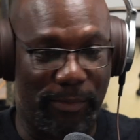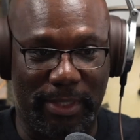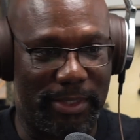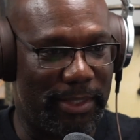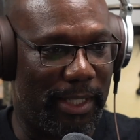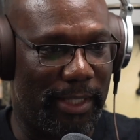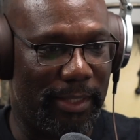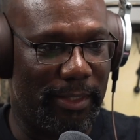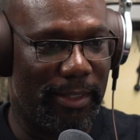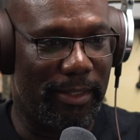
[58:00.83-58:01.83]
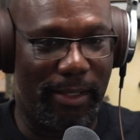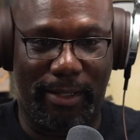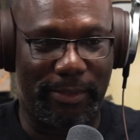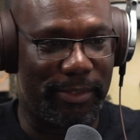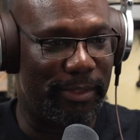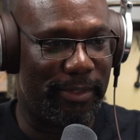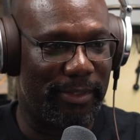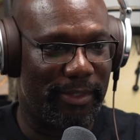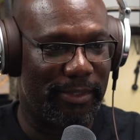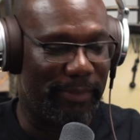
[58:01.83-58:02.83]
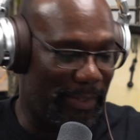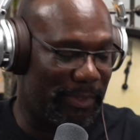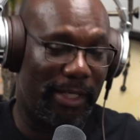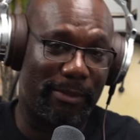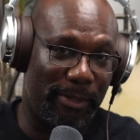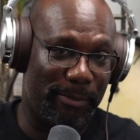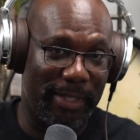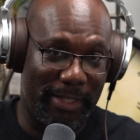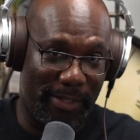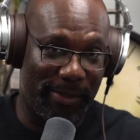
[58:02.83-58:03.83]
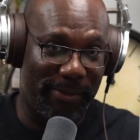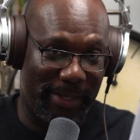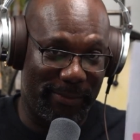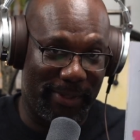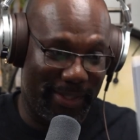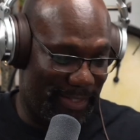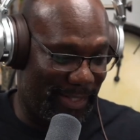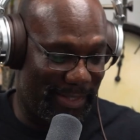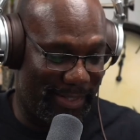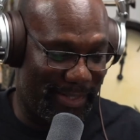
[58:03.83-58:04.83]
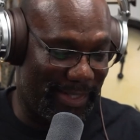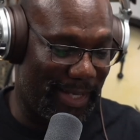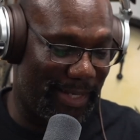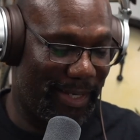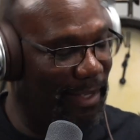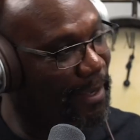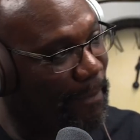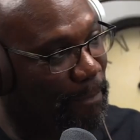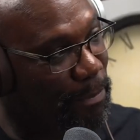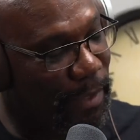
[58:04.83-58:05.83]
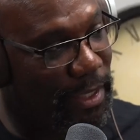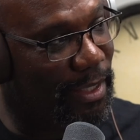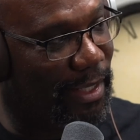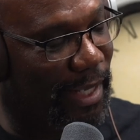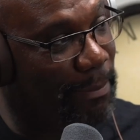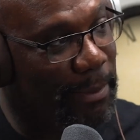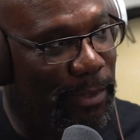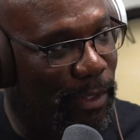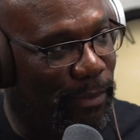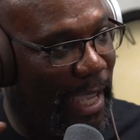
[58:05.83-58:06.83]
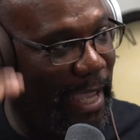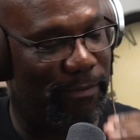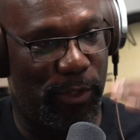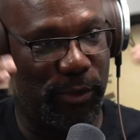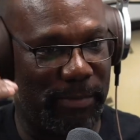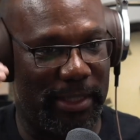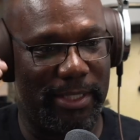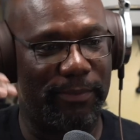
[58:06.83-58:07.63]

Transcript: real estate, author, right? We talked about her being an author, right? We'll get to it in a second. But a lot of people don't have those many